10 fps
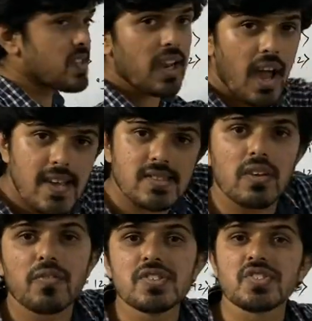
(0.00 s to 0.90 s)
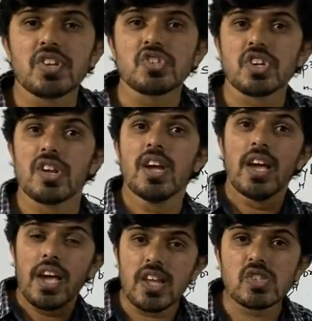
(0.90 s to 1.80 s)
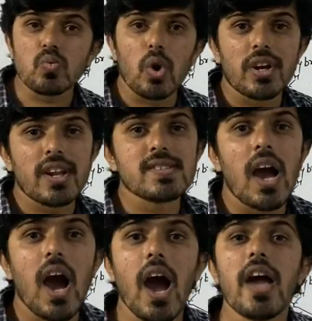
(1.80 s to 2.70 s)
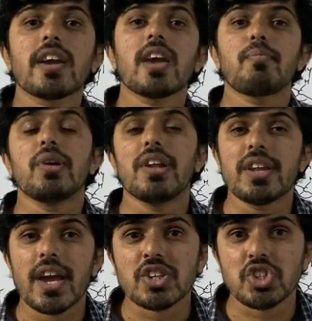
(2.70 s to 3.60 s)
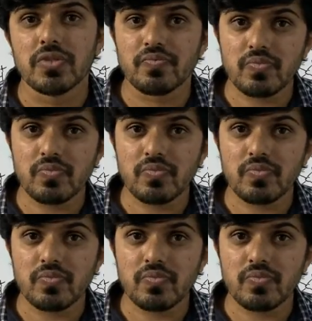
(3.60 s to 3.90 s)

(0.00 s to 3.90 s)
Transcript: and high surface tension. Hence water has high capillary action.